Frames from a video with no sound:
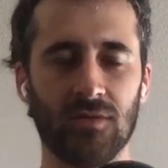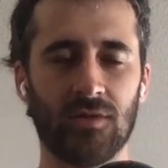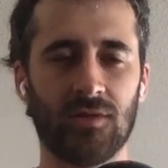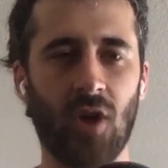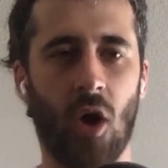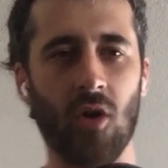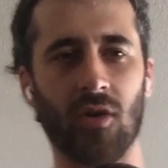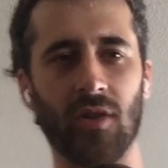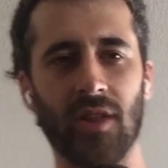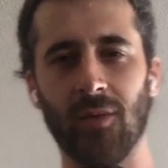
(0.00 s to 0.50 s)

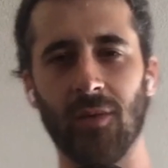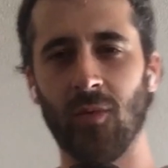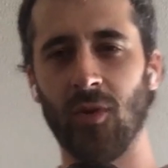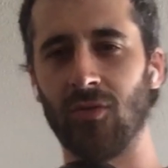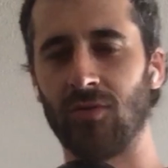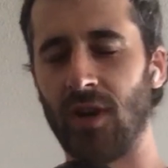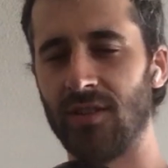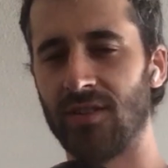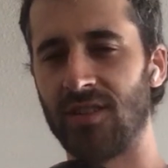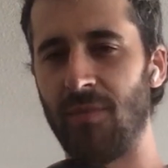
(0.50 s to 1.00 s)
Totally.
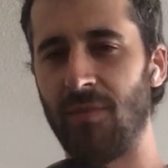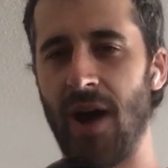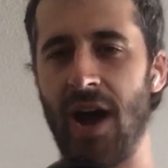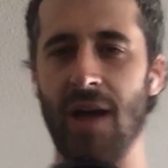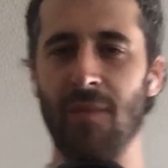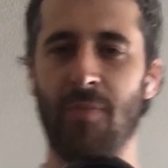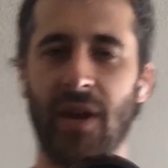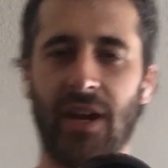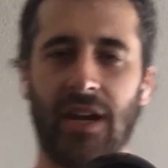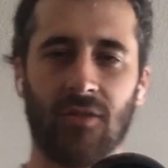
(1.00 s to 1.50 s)
We'll run some
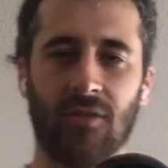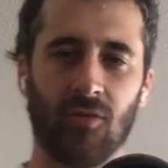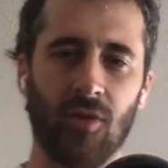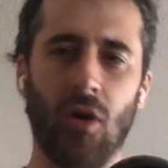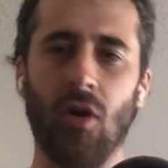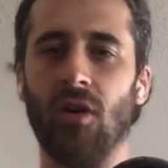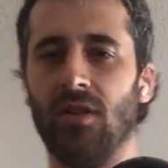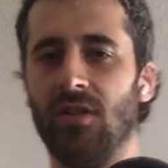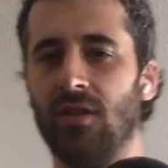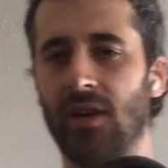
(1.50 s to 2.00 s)
high pick and
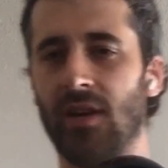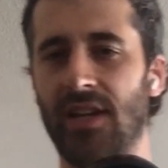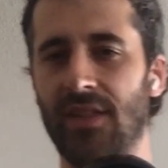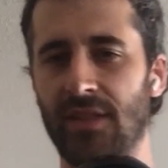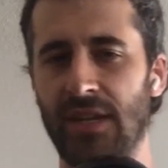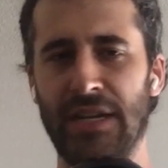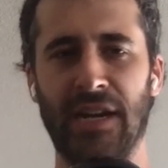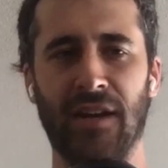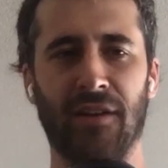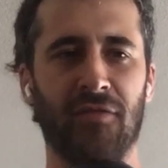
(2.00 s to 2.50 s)
roll in
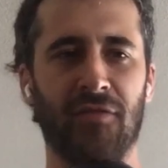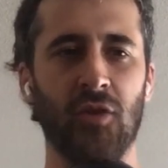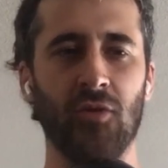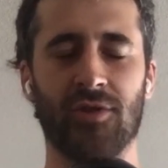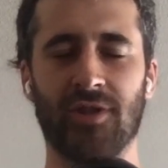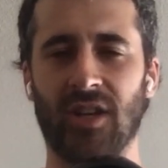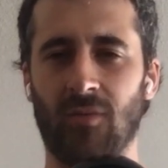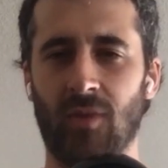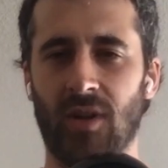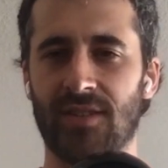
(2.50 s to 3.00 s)
the near
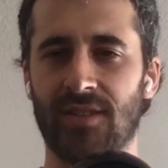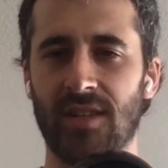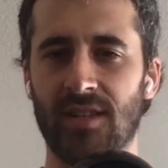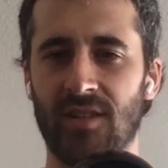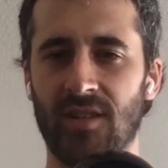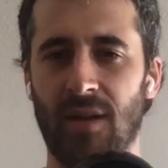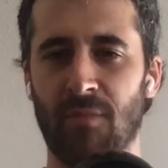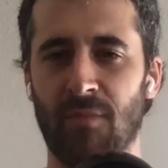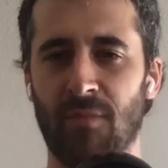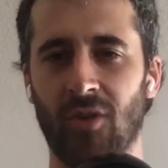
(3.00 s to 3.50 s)
future once
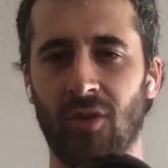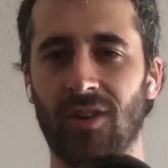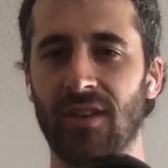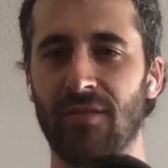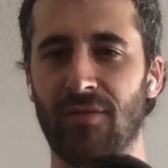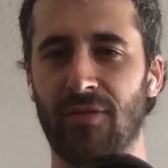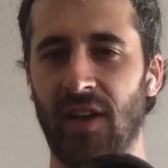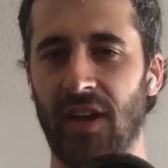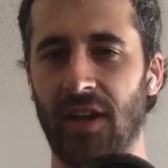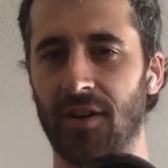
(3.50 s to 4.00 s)
his
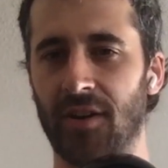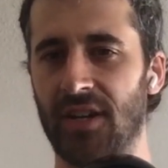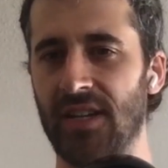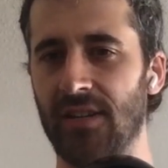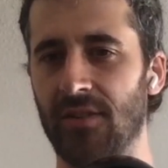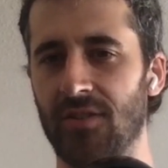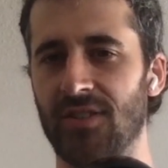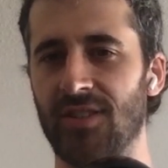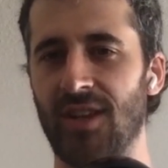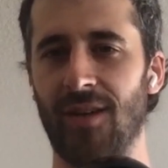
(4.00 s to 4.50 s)
broken finger
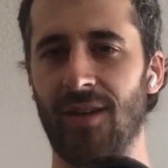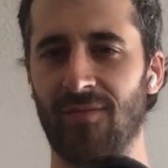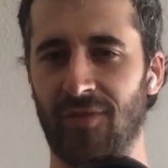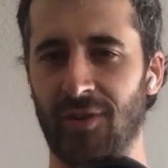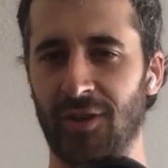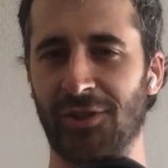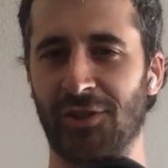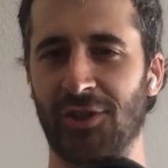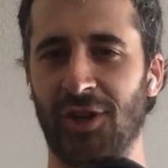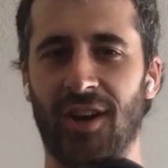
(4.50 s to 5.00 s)
heals up,
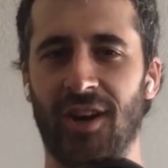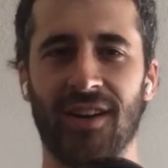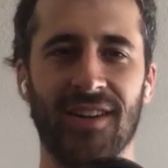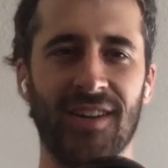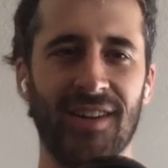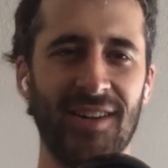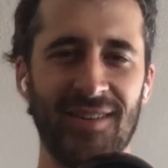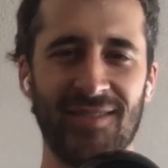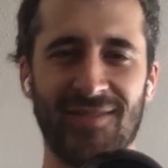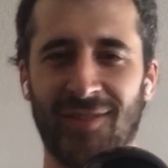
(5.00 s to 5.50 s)
for sure.
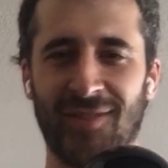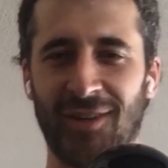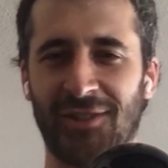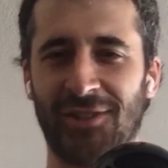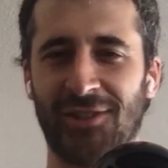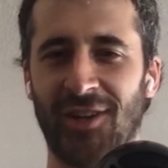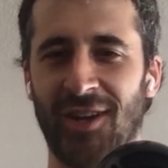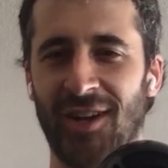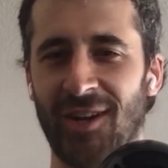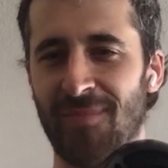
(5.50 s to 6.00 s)

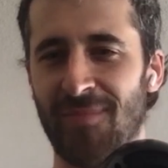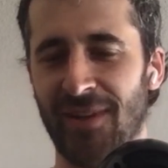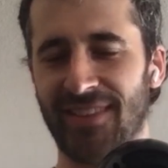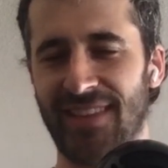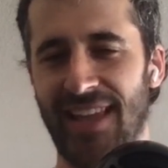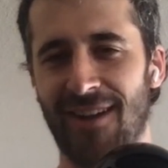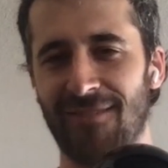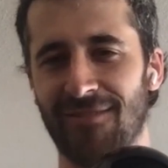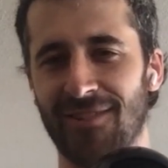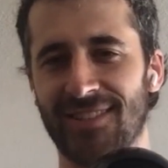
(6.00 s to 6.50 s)
But
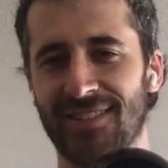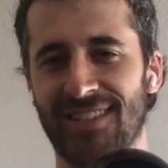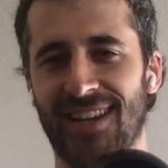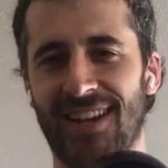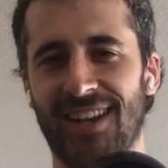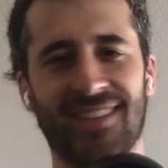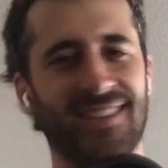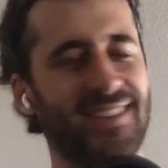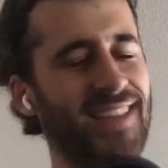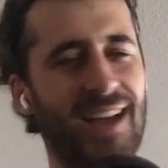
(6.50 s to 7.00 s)
that
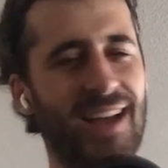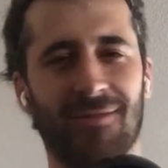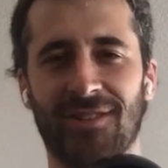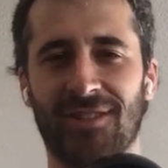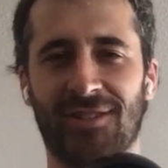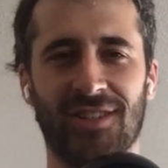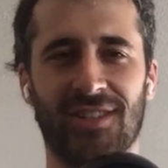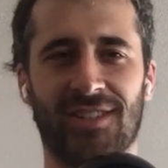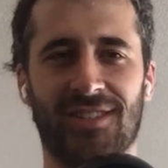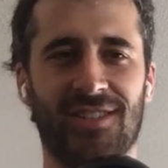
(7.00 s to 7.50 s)

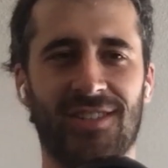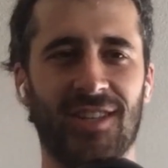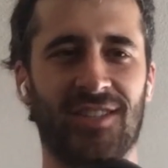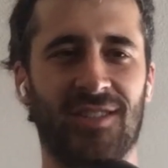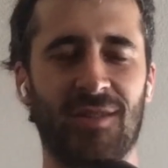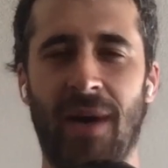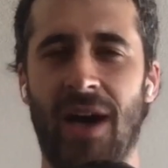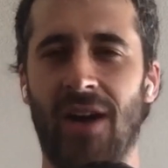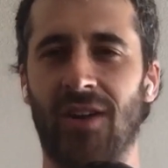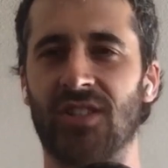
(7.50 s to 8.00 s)
was
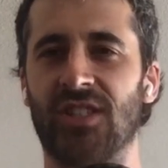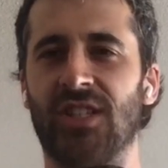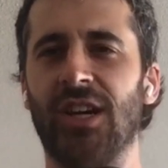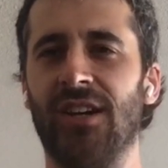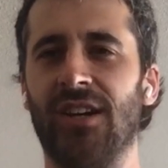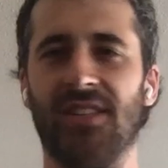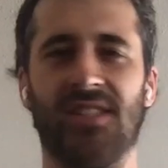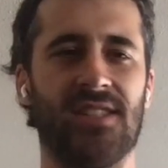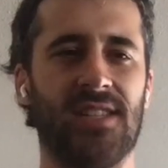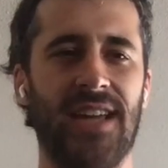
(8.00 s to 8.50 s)
just about as
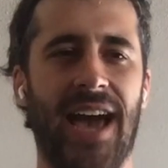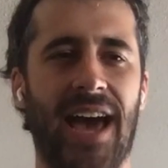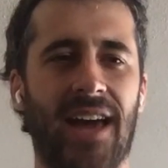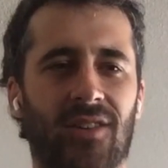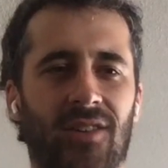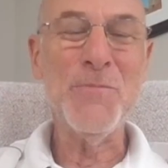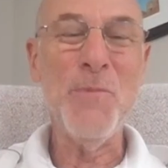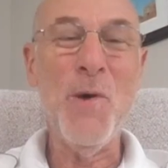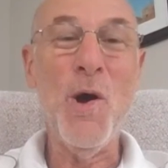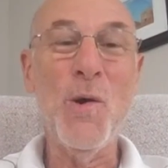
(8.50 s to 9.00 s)
good as
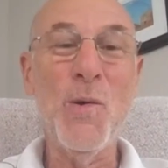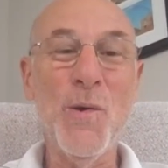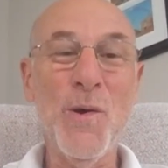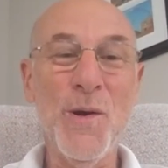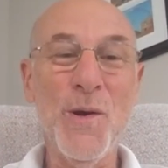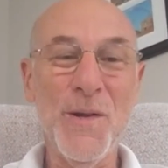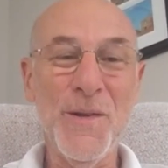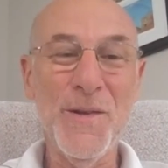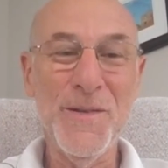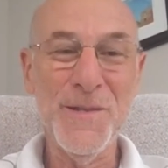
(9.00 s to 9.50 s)
Seattle can
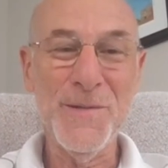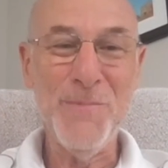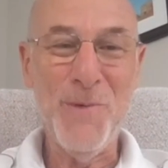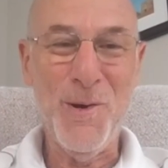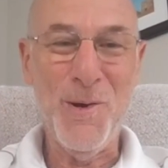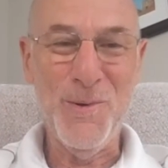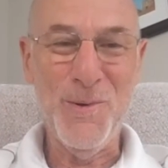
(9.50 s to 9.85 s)
get because